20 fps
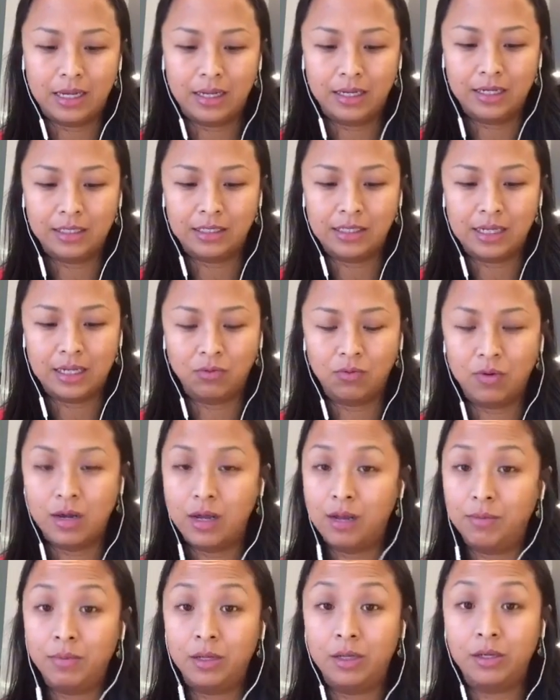I guess that's
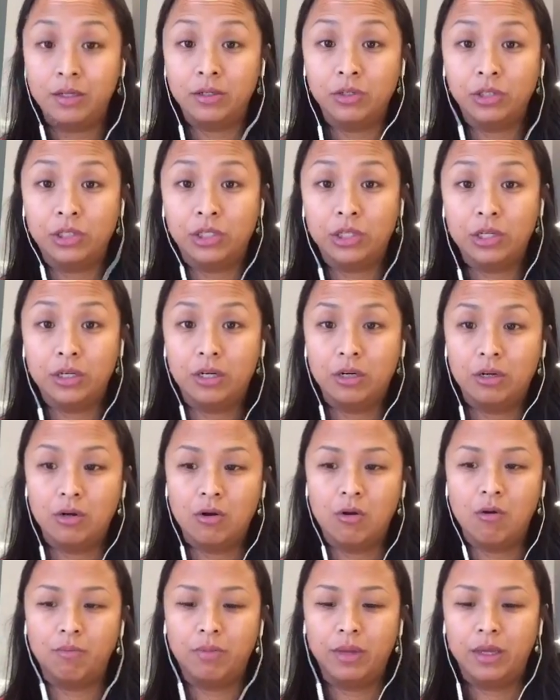why I'm here to share,
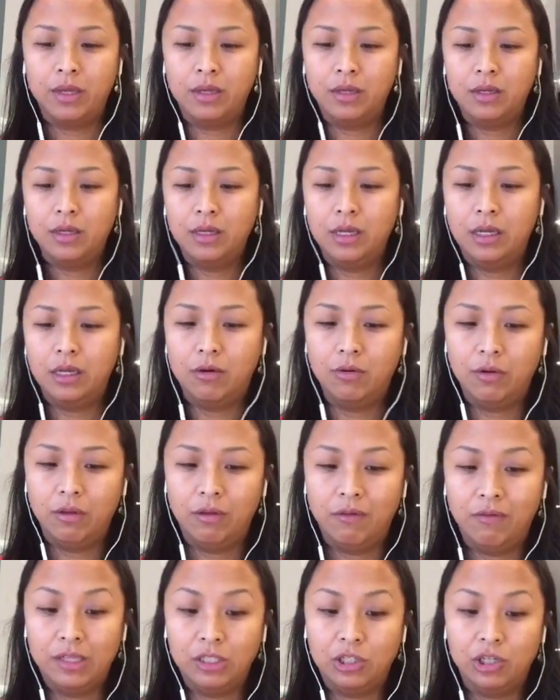hoping,
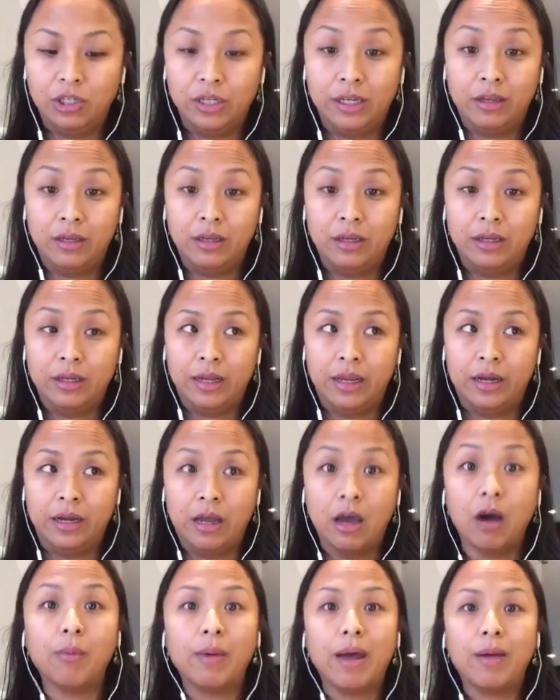eventually can
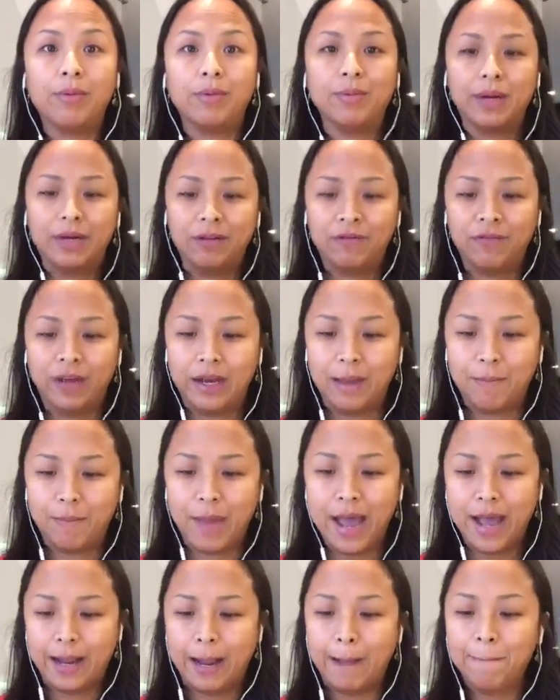help everybody find that
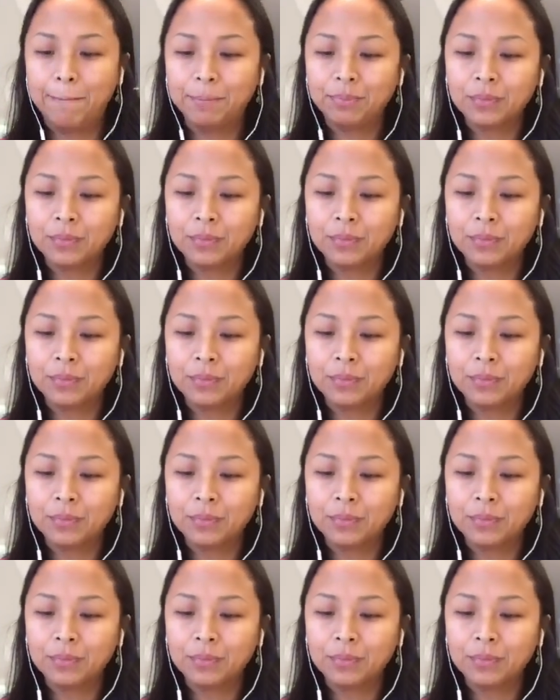back.